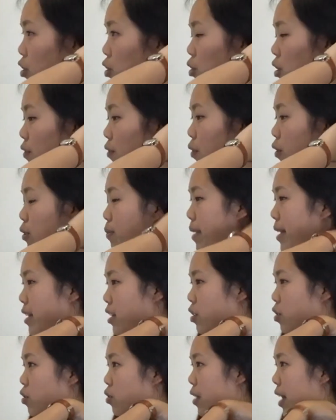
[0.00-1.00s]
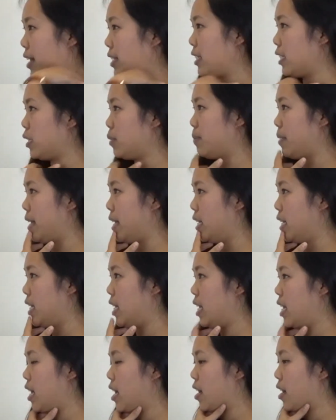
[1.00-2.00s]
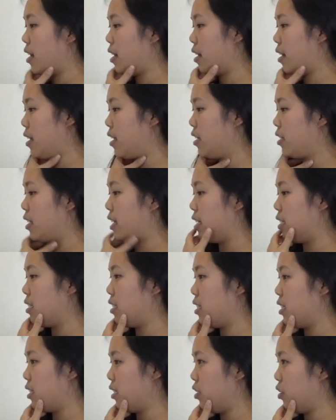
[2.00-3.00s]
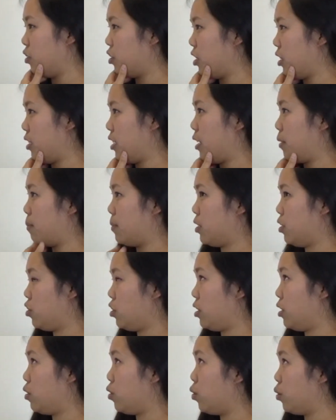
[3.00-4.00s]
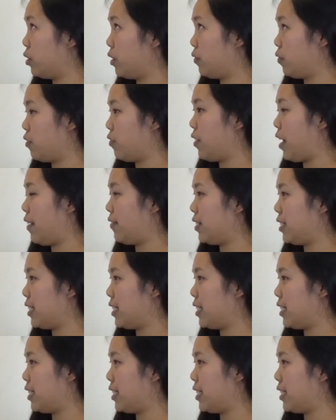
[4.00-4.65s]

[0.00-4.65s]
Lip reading: your cervical spine and your thoracic spine, and get into this little chin tuck position and hold it for 5